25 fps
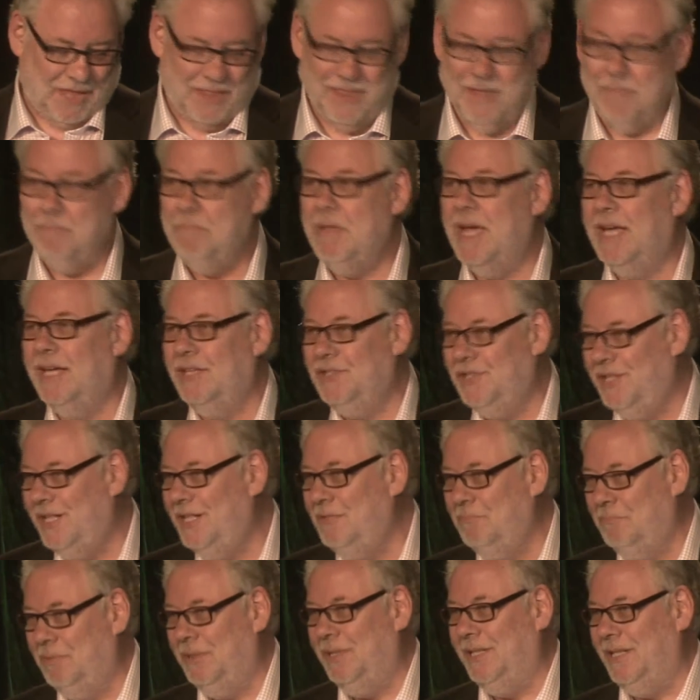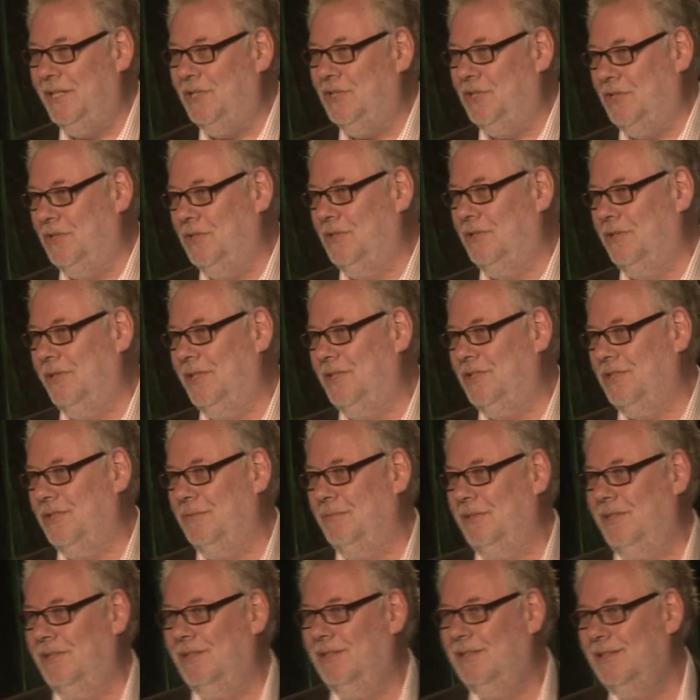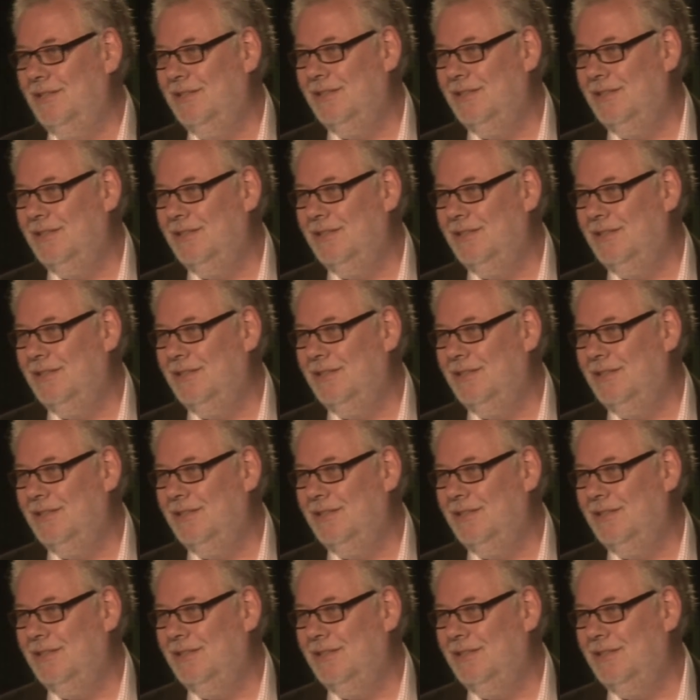the magazine police story, Samir.